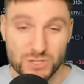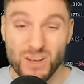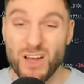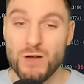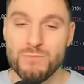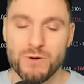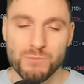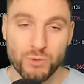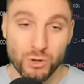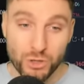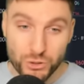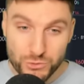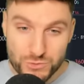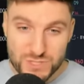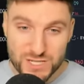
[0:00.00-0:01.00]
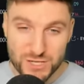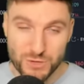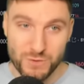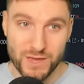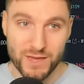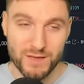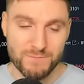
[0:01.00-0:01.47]
So I hope I'm not losing
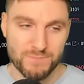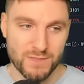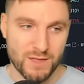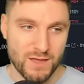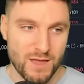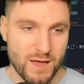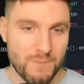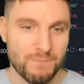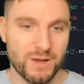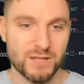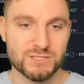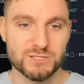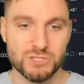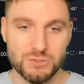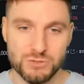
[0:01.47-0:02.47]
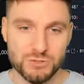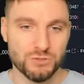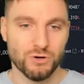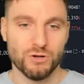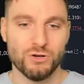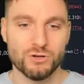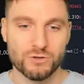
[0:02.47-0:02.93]
you here, but you do
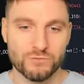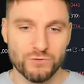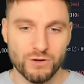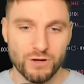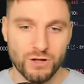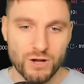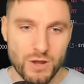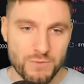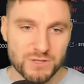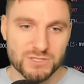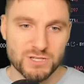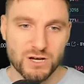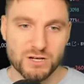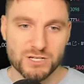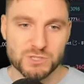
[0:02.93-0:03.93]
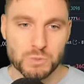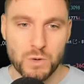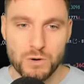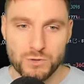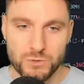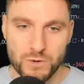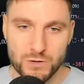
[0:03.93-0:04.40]
not look for lower targets
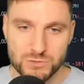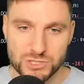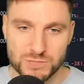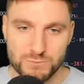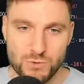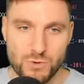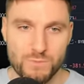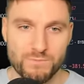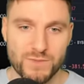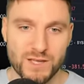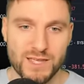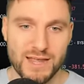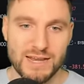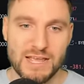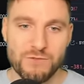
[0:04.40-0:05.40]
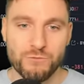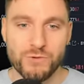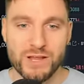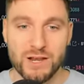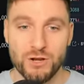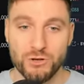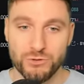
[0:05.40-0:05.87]
while you hold support. Again, if
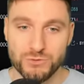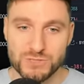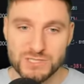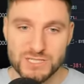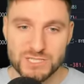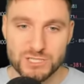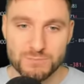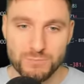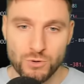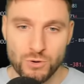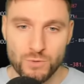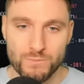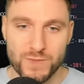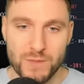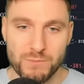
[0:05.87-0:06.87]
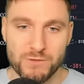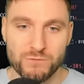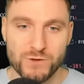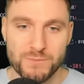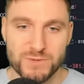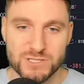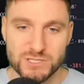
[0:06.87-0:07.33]
we lose this support and we
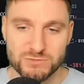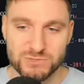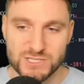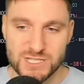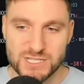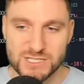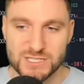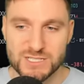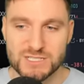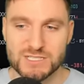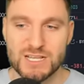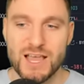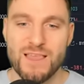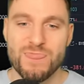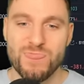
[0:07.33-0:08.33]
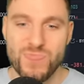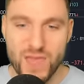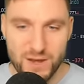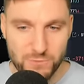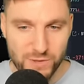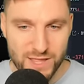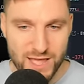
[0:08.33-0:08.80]
flip it to resistance,
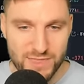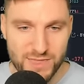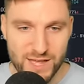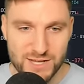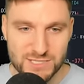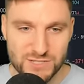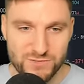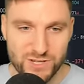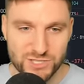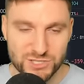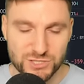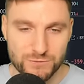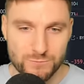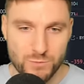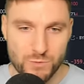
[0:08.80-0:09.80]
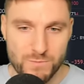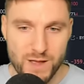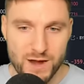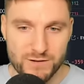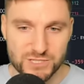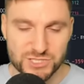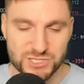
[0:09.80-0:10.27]
then we get the activation of more
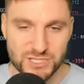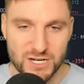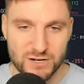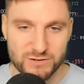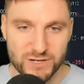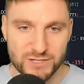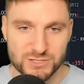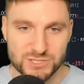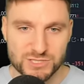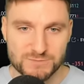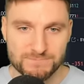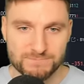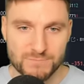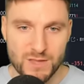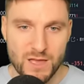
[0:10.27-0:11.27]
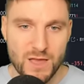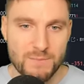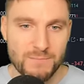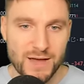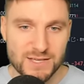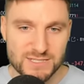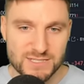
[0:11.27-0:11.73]
bearish scenarios.
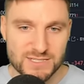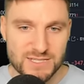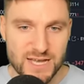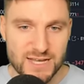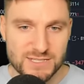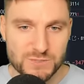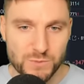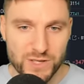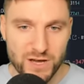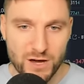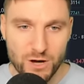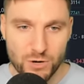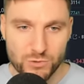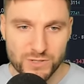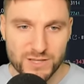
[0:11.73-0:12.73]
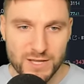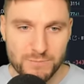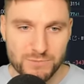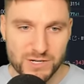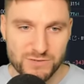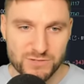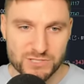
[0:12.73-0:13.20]
But as it stands, we are holding that
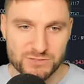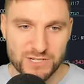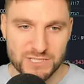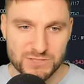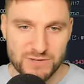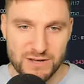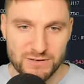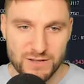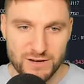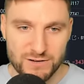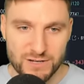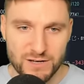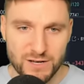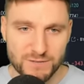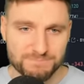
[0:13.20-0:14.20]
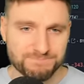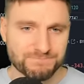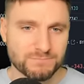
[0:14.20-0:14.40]
previous range value area high.